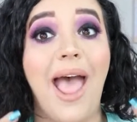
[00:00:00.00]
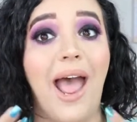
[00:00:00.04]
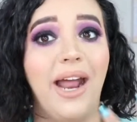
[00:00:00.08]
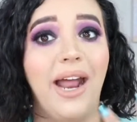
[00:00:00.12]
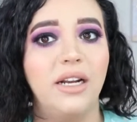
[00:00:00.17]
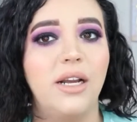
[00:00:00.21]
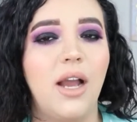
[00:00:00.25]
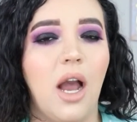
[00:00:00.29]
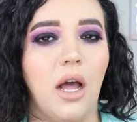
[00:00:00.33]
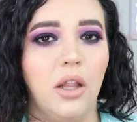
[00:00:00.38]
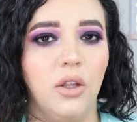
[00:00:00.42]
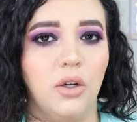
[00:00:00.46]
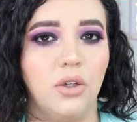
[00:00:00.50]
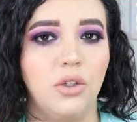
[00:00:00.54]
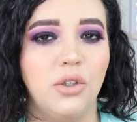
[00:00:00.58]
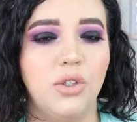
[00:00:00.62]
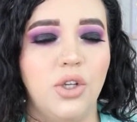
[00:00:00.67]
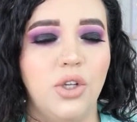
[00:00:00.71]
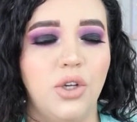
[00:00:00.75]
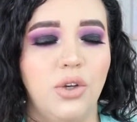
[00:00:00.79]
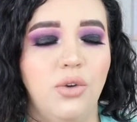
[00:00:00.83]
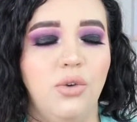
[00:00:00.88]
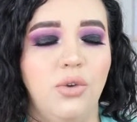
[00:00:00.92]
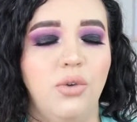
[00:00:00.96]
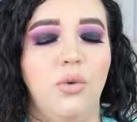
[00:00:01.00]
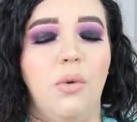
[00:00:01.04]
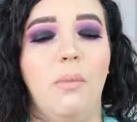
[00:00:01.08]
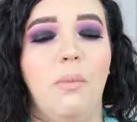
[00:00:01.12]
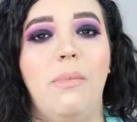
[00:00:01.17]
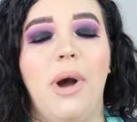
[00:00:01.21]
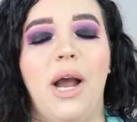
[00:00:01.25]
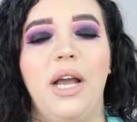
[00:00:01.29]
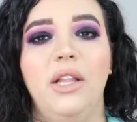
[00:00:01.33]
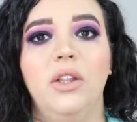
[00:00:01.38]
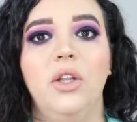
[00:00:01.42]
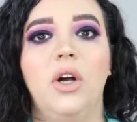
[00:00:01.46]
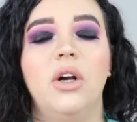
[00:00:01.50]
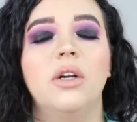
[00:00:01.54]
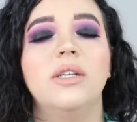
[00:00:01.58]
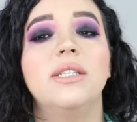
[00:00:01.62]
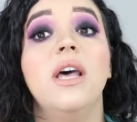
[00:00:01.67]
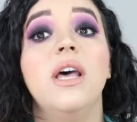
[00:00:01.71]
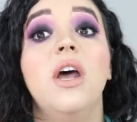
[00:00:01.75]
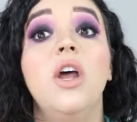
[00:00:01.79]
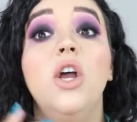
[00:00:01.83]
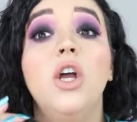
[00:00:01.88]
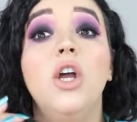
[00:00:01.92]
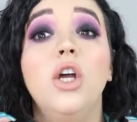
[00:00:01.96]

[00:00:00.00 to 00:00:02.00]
add color to my looks.